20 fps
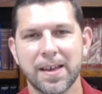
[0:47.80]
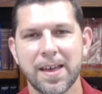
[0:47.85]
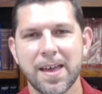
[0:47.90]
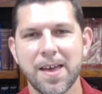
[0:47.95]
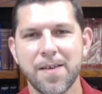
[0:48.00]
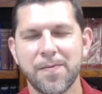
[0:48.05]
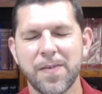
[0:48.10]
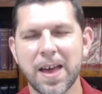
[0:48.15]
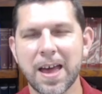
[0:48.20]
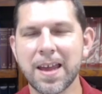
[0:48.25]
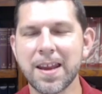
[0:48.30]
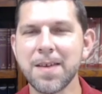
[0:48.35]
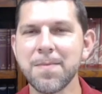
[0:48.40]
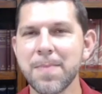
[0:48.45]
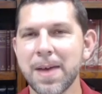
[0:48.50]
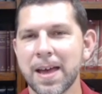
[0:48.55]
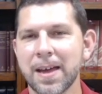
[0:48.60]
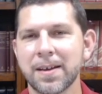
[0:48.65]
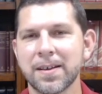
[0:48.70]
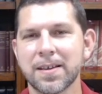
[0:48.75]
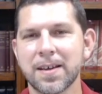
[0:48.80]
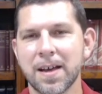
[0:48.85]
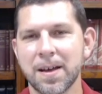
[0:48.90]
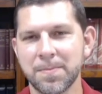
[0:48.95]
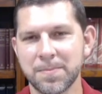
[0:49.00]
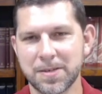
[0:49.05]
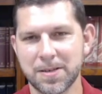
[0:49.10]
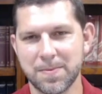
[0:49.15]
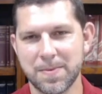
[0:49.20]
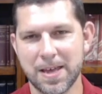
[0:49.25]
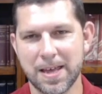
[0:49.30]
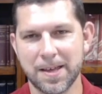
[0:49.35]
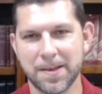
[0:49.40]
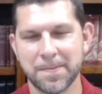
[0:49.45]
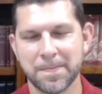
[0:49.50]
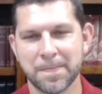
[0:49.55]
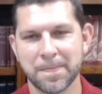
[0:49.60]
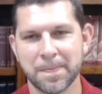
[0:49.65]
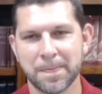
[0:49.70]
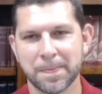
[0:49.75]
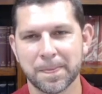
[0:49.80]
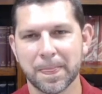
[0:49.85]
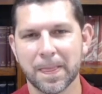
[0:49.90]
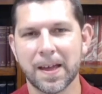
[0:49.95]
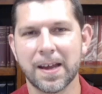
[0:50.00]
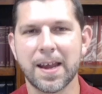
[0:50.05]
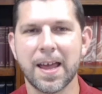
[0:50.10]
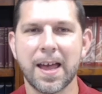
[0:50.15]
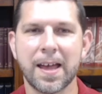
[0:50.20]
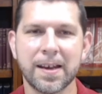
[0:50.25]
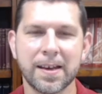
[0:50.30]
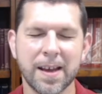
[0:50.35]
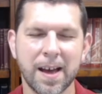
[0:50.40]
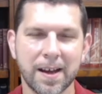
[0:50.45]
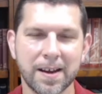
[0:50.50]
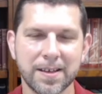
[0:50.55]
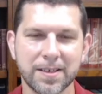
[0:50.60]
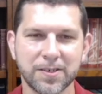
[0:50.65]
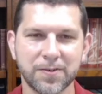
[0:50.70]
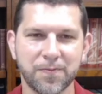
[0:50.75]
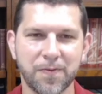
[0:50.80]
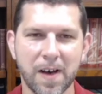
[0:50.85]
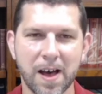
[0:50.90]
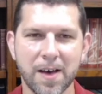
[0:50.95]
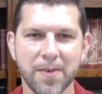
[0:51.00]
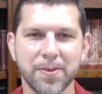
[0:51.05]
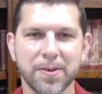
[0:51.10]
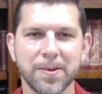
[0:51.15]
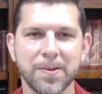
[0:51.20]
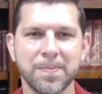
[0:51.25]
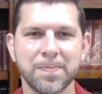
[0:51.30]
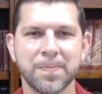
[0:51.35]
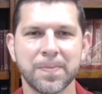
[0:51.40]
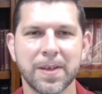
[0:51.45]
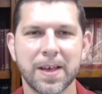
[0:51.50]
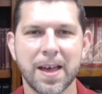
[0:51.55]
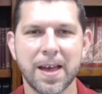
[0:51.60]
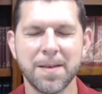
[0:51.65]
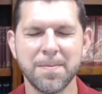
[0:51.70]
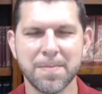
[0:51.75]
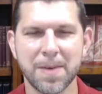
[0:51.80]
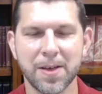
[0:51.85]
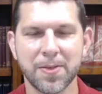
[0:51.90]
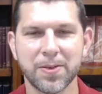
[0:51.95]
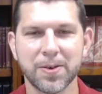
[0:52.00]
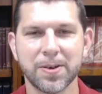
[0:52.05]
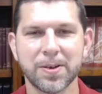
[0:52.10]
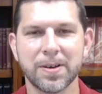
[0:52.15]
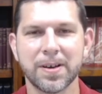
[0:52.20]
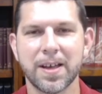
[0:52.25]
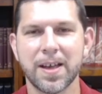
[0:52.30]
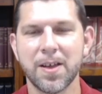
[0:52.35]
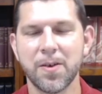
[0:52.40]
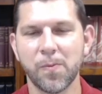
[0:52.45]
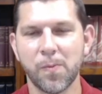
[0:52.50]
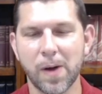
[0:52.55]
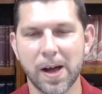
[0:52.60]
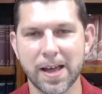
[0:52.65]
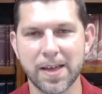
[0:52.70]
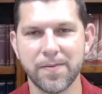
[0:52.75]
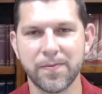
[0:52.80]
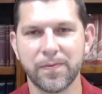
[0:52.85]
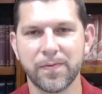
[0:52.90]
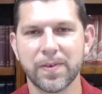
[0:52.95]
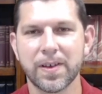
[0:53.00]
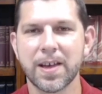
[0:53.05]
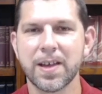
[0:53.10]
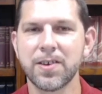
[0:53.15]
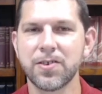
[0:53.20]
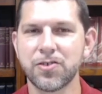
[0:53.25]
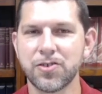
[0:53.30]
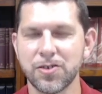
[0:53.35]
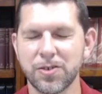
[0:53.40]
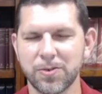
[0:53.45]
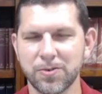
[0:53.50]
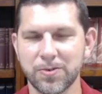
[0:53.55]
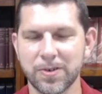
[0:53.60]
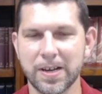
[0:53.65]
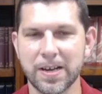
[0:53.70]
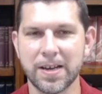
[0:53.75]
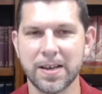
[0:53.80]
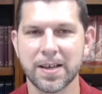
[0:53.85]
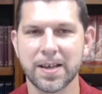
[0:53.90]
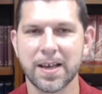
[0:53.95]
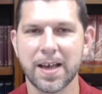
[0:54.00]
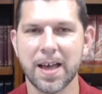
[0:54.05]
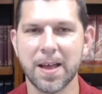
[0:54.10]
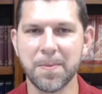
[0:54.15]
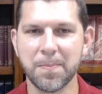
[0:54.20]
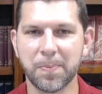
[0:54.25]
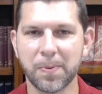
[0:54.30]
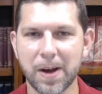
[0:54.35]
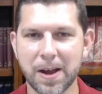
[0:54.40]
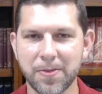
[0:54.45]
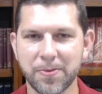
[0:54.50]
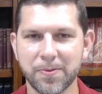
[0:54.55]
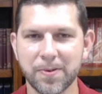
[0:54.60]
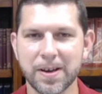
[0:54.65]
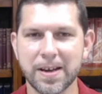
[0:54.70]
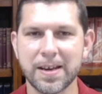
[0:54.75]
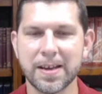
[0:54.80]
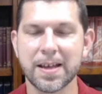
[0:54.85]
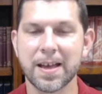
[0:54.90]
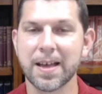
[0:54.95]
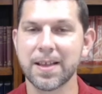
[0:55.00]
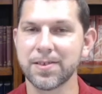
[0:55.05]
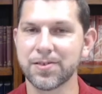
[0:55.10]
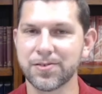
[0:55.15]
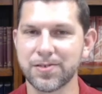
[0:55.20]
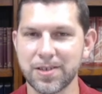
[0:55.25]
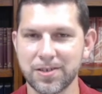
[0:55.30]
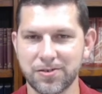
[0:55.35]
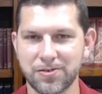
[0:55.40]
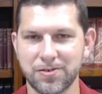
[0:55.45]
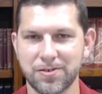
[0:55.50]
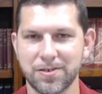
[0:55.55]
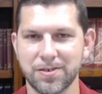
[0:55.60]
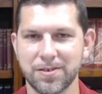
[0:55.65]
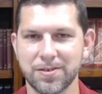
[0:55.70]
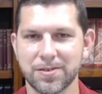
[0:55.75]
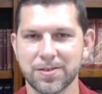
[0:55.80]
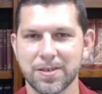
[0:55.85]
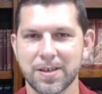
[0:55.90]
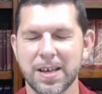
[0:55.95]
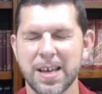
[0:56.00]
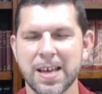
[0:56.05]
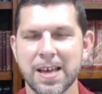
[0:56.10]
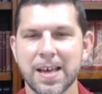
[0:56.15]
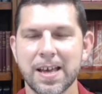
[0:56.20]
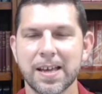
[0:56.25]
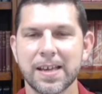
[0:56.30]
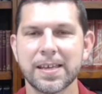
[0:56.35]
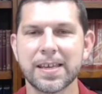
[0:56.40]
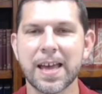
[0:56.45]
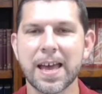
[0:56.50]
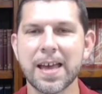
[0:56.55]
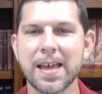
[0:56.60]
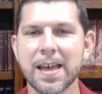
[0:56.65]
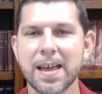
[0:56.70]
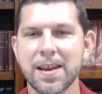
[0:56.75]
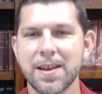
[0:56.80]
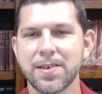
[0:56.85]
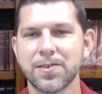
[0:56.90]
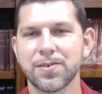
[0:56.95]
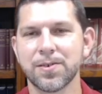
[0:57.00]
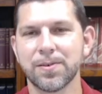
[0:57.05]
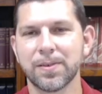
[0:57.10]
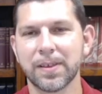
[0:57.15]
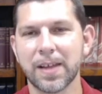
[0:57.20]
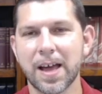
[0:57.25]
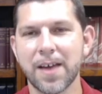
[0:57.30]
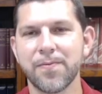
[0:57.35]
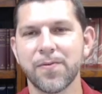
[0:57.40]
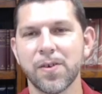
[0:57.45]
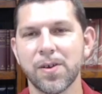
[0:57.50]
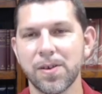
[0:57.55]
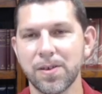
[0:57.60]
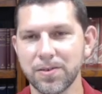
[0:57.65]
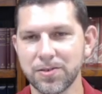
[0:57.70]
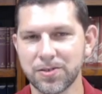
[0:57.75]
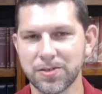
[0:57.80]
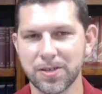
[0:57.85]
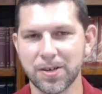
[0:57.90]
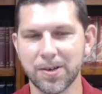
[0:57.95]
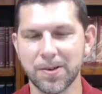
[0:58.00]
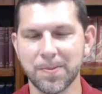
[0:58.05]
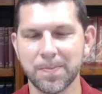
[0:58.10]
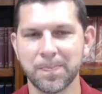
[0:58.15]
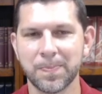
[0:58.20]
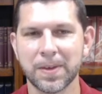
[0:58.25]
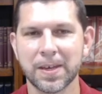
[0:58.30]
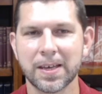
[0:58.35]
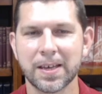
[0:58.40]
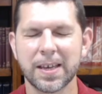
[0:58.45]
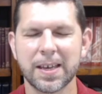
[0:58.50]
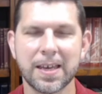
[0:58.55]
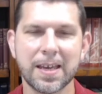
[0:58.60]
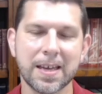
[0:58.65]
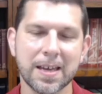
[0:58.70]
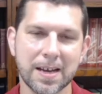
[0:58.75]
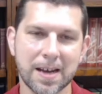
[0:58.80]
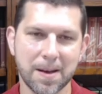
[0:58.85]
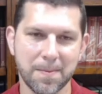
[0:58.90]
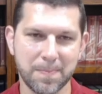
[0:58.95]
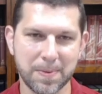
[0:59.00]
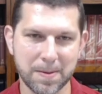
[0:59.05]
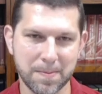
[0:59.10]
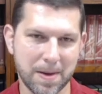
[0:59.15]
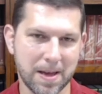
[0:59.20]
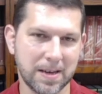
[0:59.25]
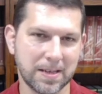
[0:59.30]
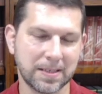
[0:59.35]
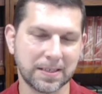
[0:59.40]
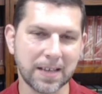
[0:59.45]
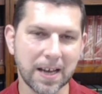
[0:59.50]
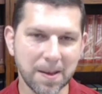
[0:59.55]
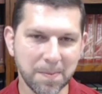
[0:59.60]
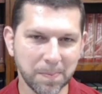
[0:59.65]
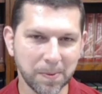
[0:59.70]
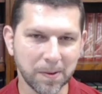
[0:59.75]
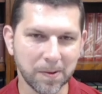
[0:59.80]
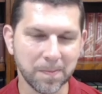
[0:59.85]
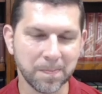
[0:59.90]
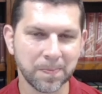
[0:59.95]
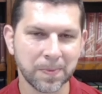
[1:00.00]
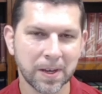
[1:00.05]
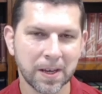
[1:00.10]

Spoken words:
If any man come to me, and hate not his father, and mother, and wife, and children, and brethren, and sisters, yea, and his own life also, he cannot be my disciple.